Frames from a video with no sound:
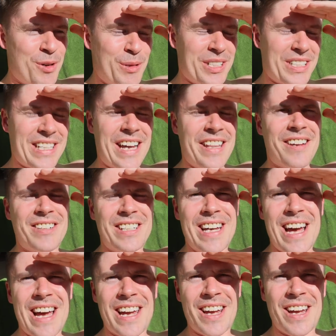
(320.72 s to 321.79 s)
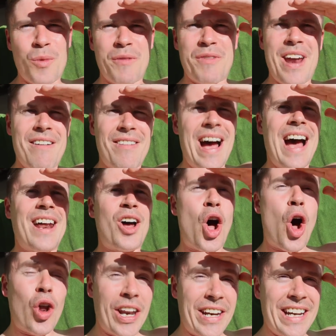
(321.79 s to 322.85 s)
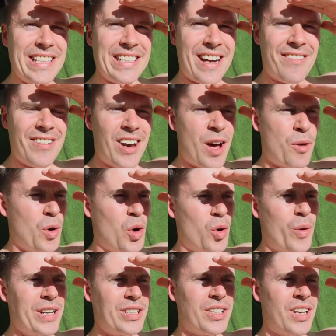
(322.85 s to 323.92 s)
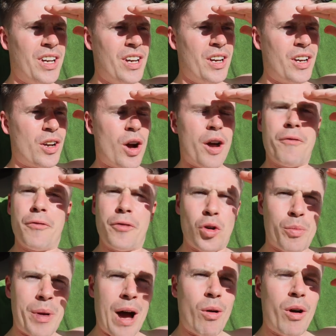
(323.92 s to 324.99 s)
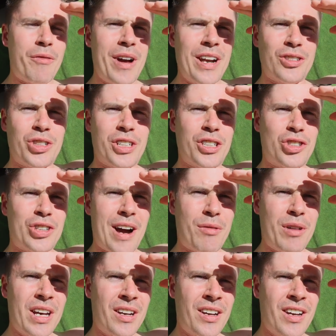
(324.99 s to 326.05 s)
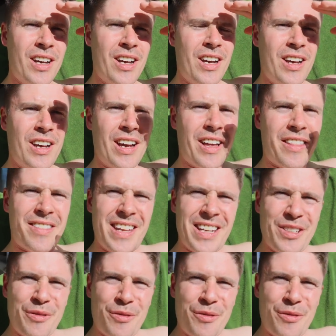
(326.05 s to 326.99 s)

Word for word: We were just saying the other day, we've never had a holiday together. Like we're always going full pelt adventuring and traveling. And this